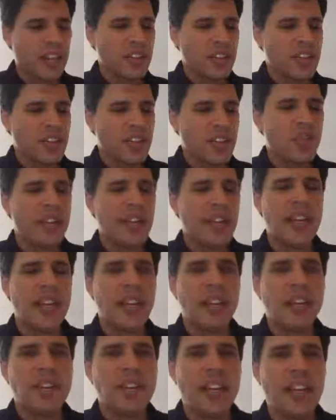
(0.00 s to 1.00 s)
So
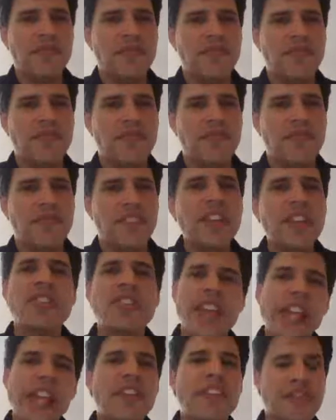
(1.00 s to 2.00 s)
it
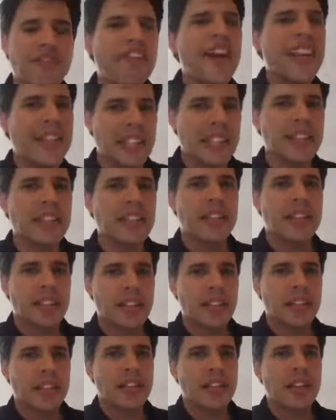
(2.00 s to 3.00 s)
feels like a fight,
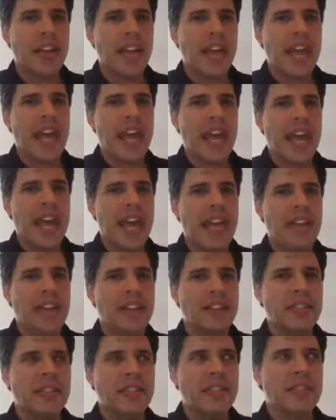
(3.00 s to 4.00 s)

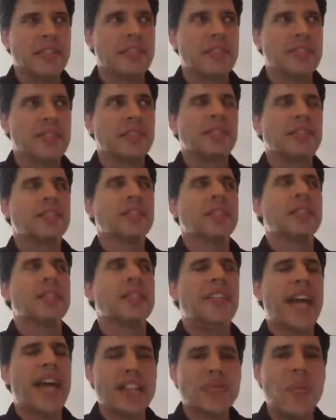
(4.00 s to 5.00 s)
and
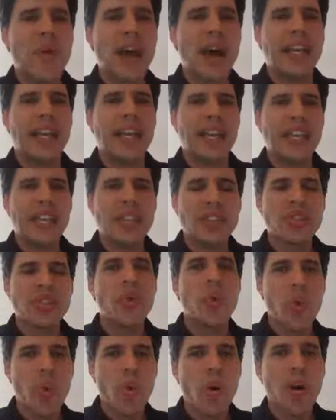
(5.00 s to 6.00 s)
that's why it is a
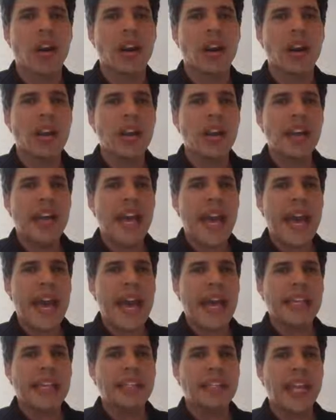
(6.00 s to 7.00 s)
war.
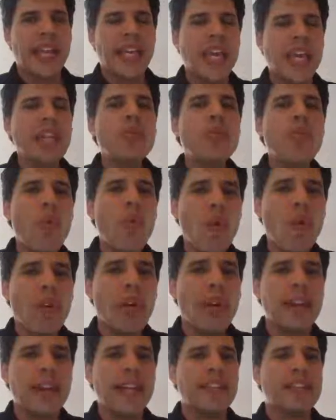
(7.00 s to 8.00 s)
And like any
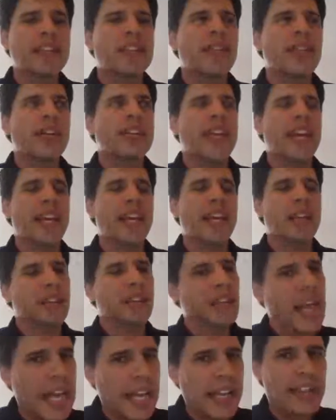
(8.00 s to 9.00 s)
war, it's going to take a
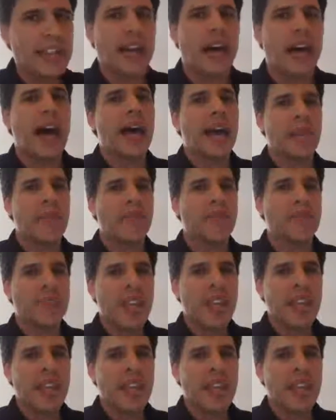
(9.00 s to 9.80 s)
lot of time